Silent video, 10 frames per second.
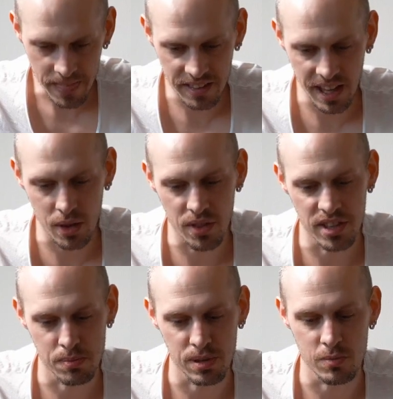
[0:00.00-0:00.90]
Now
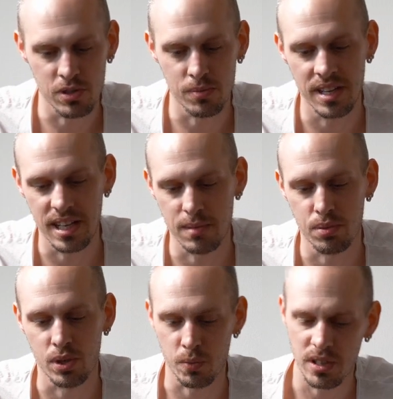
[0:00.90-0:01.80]
this brings me to my next
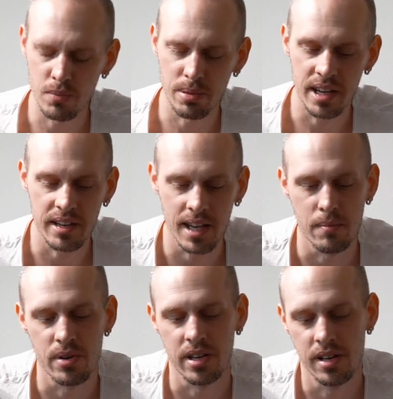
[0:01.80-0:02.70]
point. When you buy a
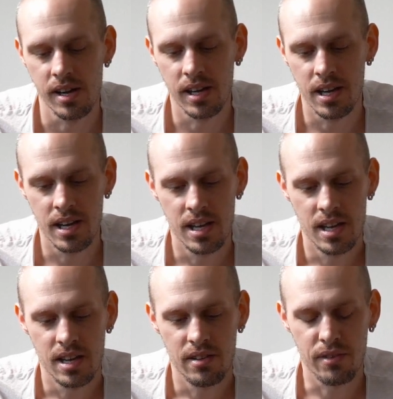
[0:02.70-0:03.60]
camera,
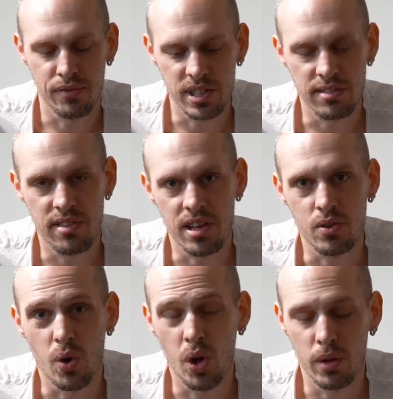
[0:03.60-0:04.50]
the first thing
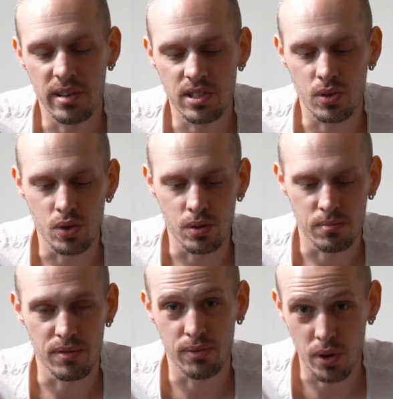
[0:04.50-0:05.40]
you always do
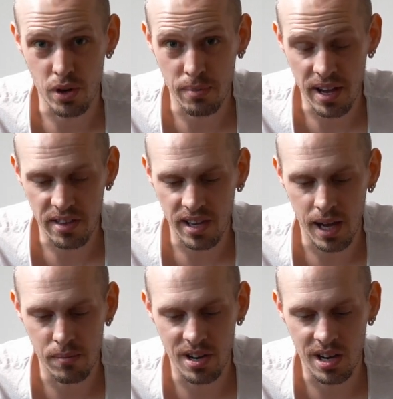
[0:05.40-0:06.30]
before you buy the
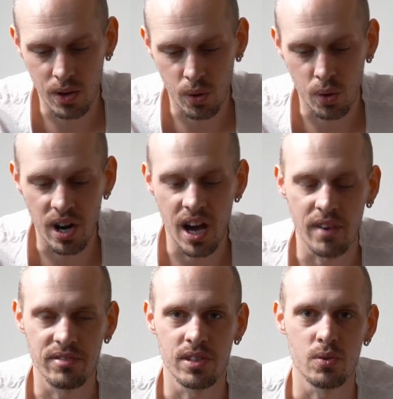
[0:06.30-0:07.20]
camera or
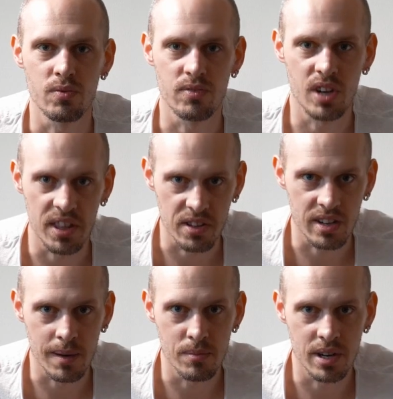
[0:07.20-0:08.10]
after you've got the
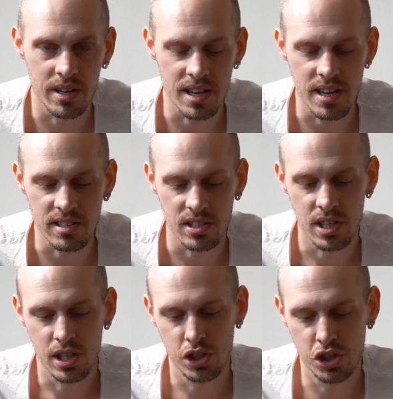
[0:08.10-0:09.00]
camera is
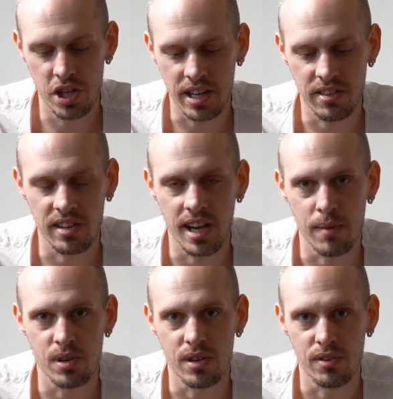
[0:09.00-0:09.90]
check the
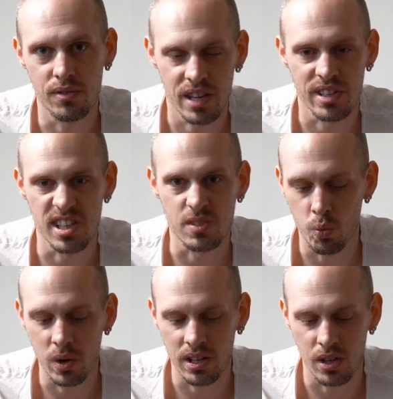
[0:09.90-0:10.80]
camera if it is,
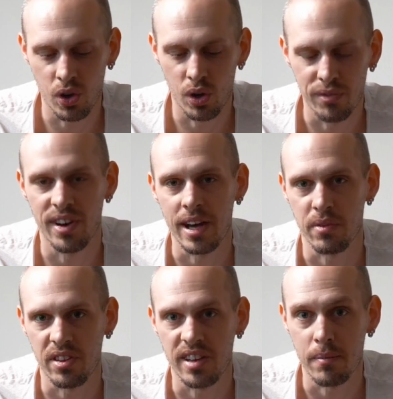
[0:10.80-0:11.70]
well, all fine
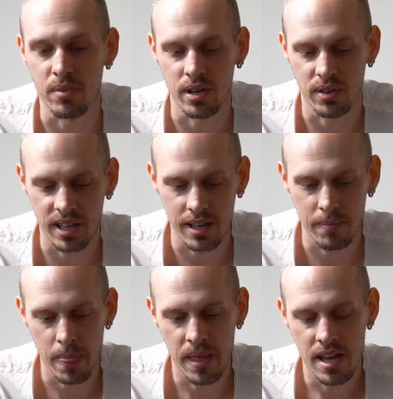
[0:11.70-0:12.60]
with the camera, okay?
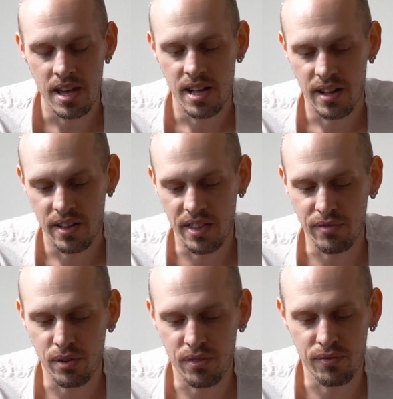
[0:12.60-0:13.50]

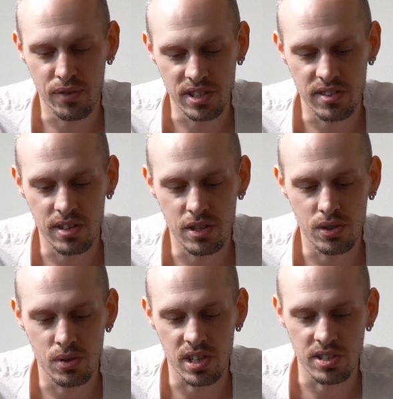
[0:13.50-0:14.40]
Therefore, the first thing you
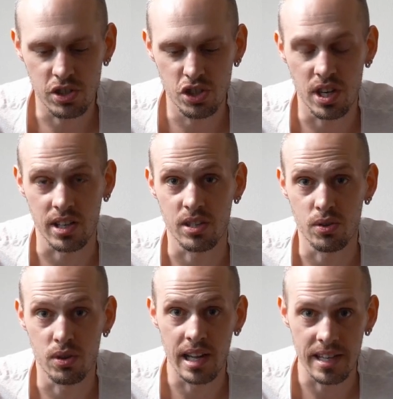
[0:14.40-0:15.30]
do is checking
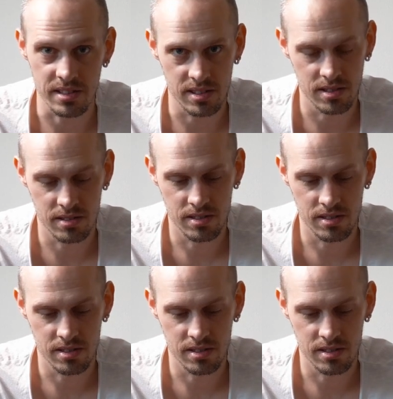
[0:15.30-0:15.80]
your lens.